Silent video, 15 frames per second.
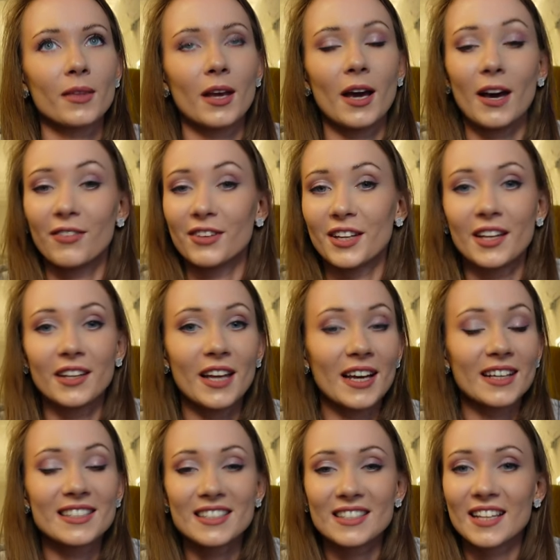having a
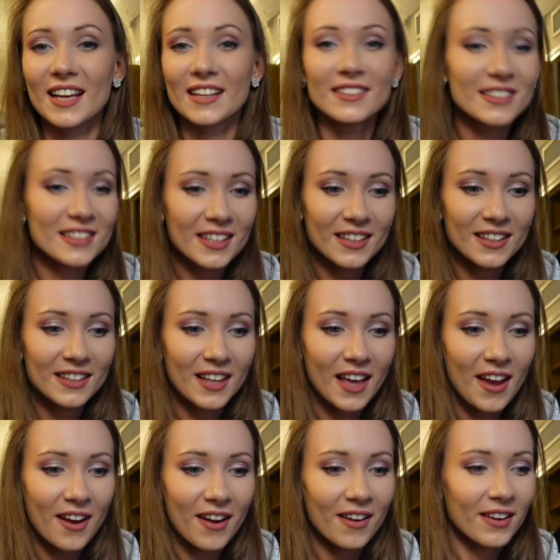nice scent in
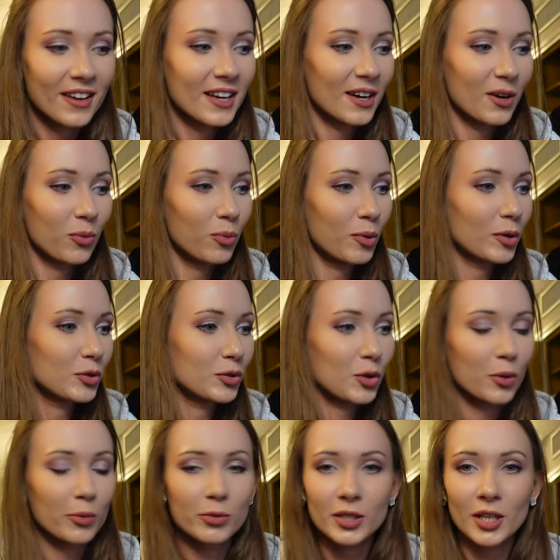their
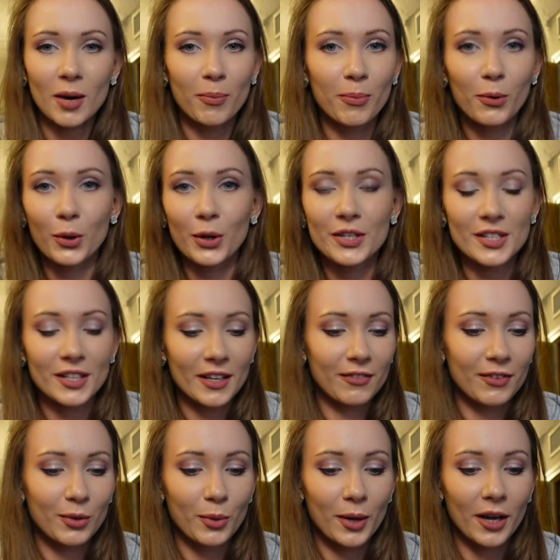wardrobes, cupboards, and
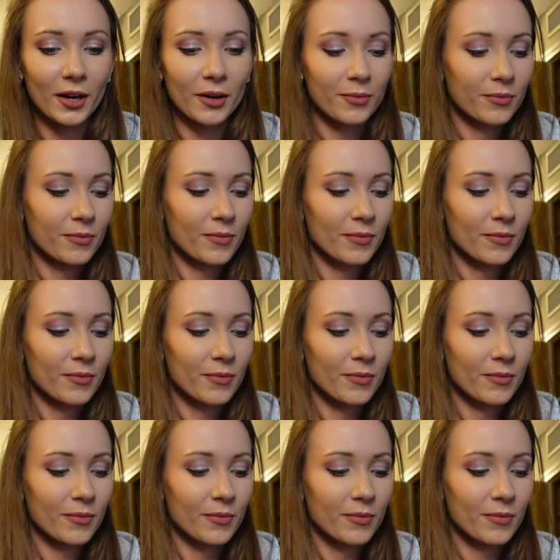everywhere.